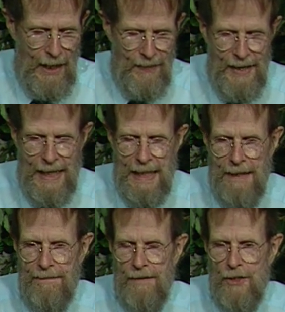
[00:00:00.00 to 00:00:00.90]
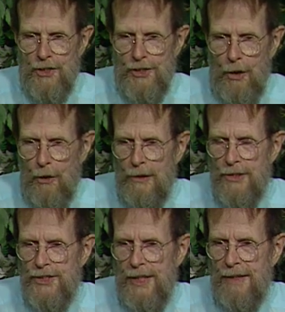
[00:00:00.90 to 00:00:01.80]
that if solar
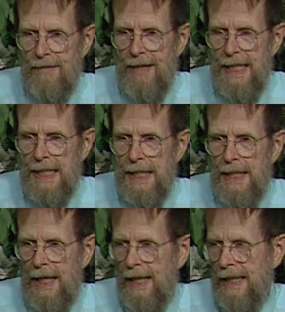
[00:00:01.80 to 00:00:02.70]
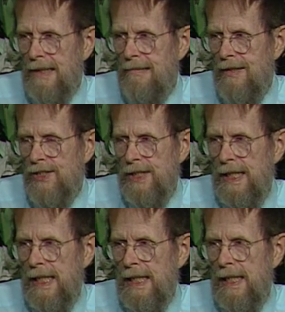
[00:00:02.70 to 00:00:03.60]
generated
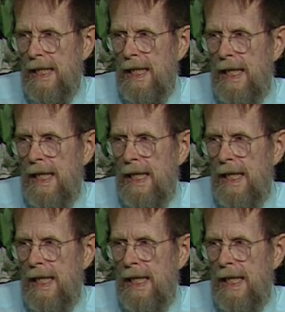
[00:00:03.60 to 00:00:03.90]
electricity,